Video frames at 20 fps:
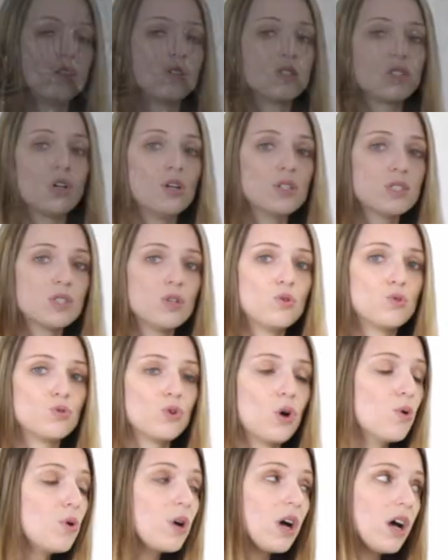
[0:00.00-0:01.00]
There's also
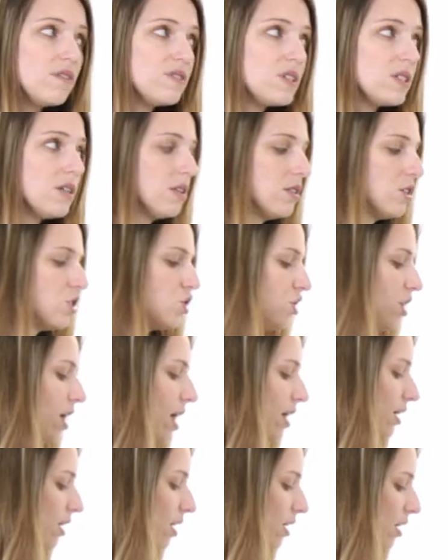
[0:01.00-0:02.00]
grow cuffs on this
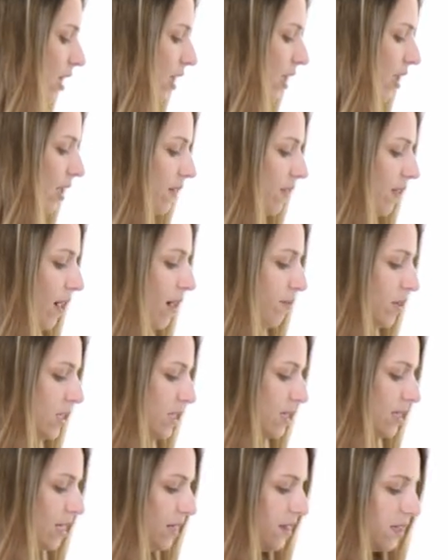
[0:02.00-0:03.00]
jacket and that
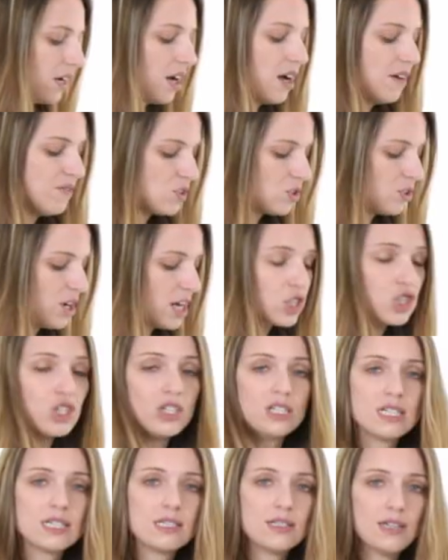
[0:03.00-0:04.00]
means that the cuffs are
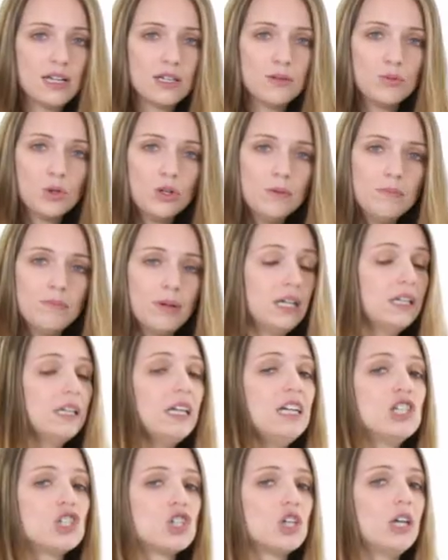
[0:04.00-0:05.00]
actually extendable by an
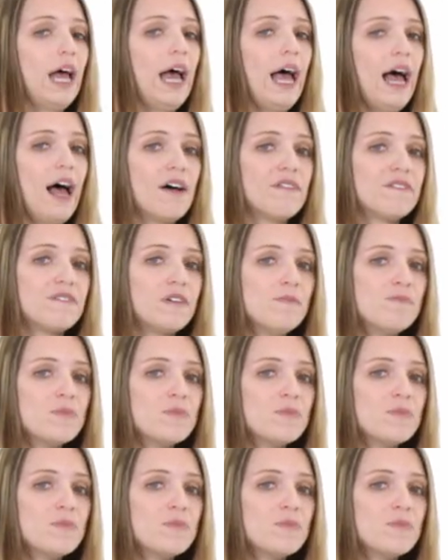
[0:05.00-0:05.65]
inch and a half.